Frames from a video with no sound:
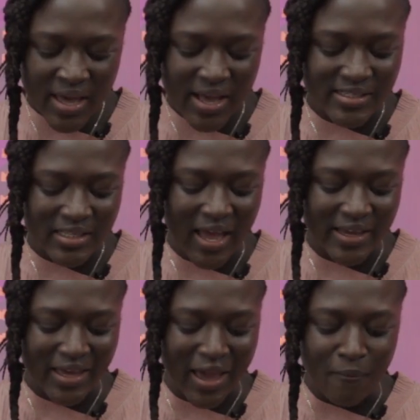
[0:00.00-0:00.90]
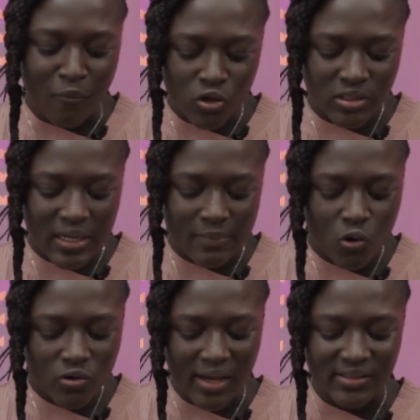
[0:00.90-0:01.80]
It's like a Muslim
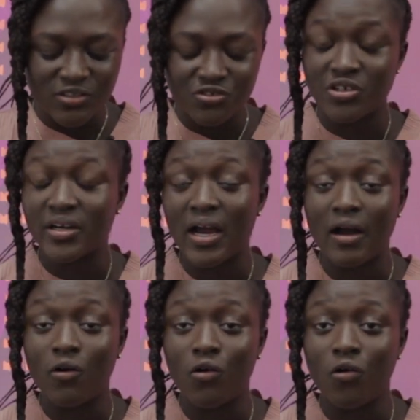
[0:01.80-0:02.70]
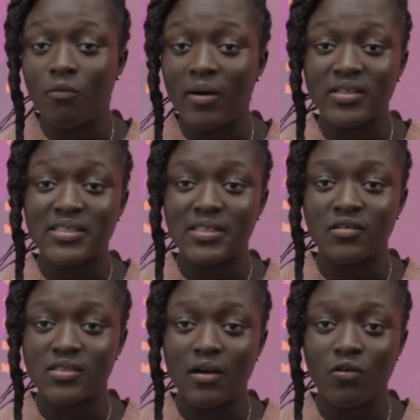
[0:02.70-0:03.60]
who doesn't drink alcohol but
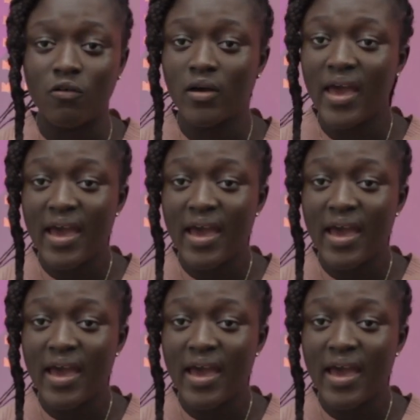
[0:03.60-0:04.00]
sells alcohol.